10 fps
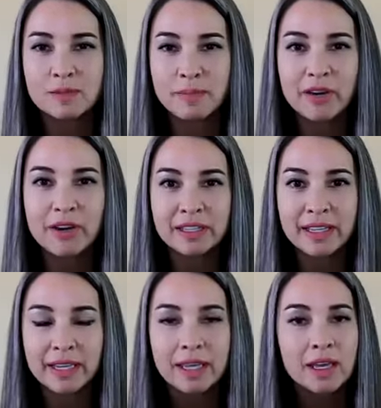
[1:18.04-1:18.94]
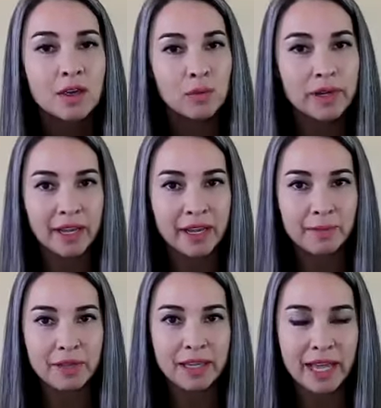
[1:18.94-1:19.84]
sparingly when I
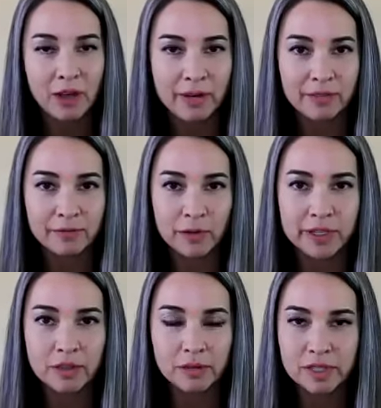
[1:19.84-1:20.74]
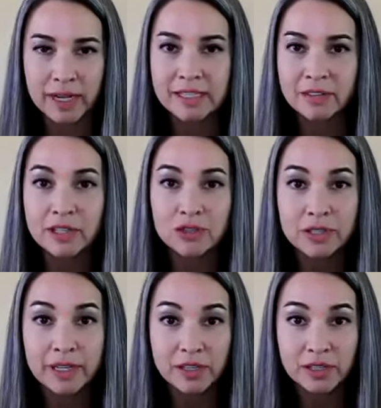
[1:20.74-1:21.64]
am allowing for those kinds of
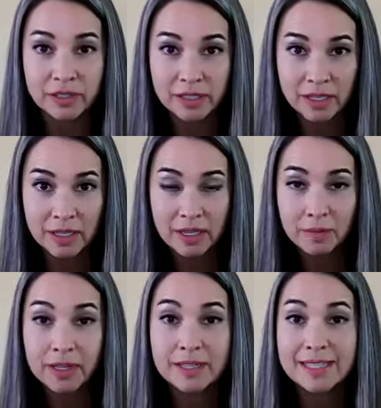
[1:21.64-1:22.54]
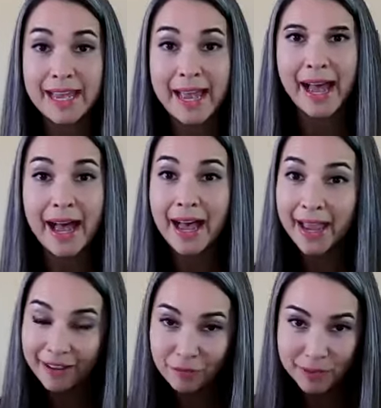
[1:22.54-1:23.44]
introductions, because
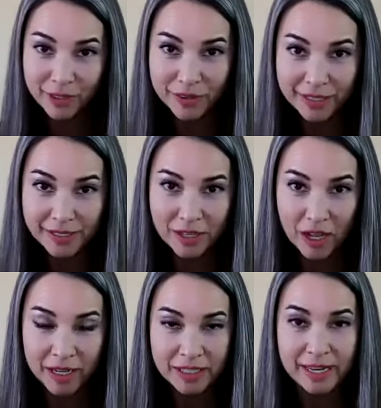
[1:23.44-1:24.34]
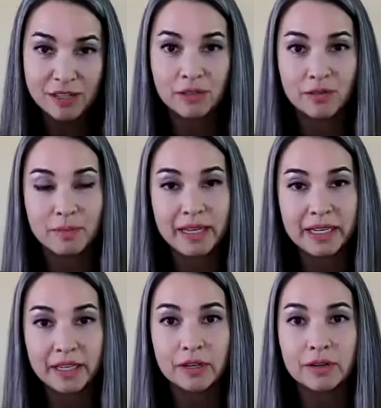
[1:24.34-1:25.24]
I have built these contacts over many
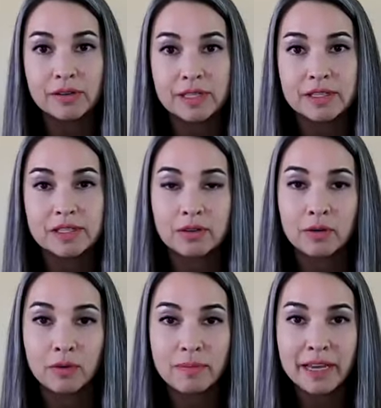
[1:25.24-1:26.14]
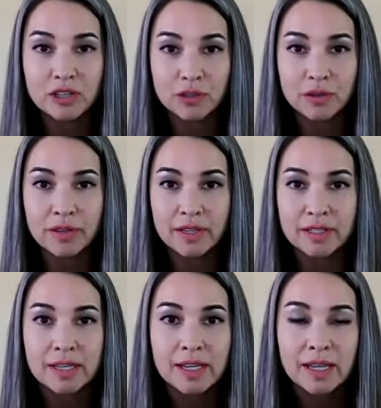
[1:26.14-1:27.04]
years. And so I want to make sure that
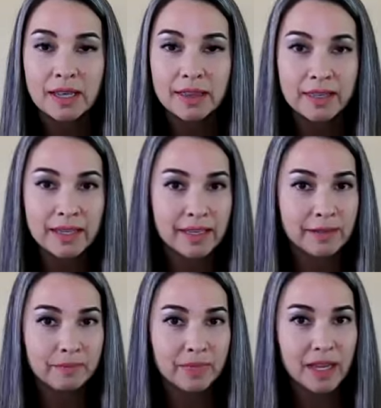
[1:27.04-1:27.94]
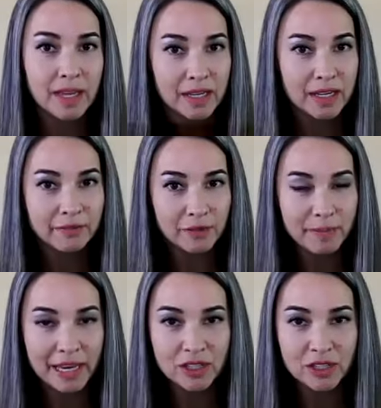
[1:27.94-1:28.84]
the
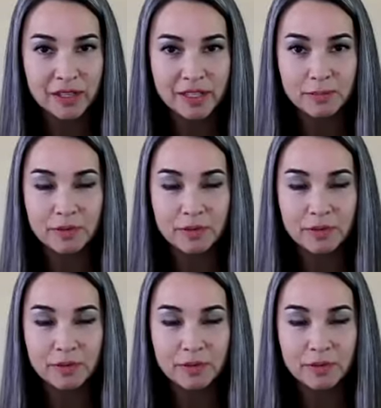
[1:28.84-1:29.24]
information that's